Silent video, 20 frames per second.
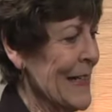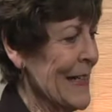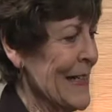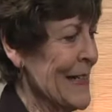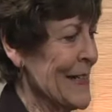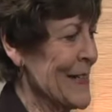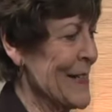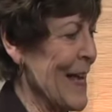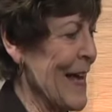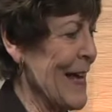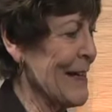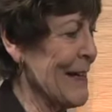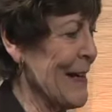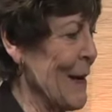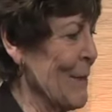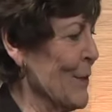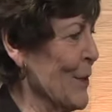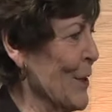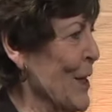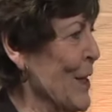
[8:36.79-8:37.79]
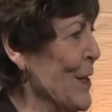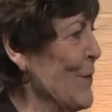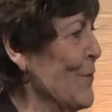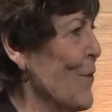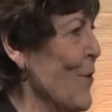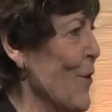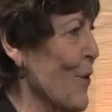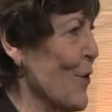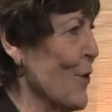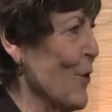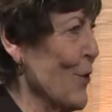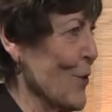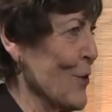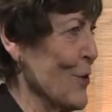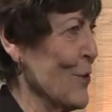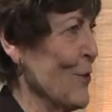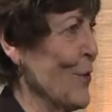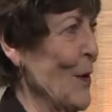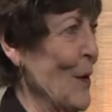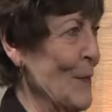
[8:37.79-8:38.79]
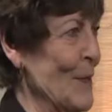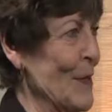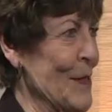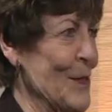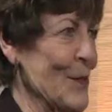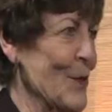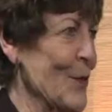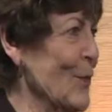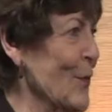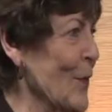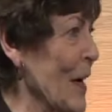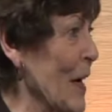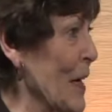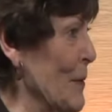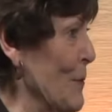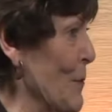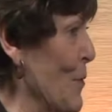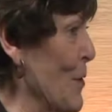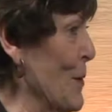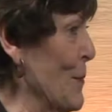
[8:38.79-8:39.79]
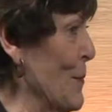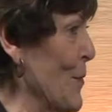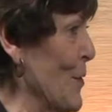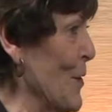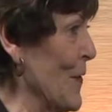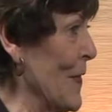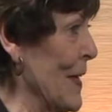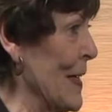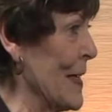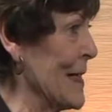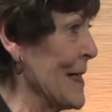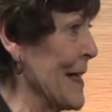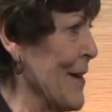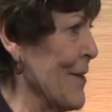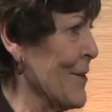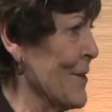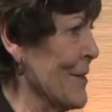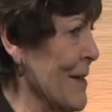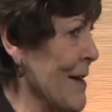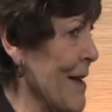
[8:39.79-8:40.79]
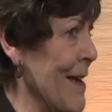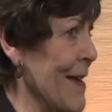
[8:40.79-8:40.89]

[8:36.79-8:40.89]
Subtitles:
is that I'm looking for your script as you find more and more things out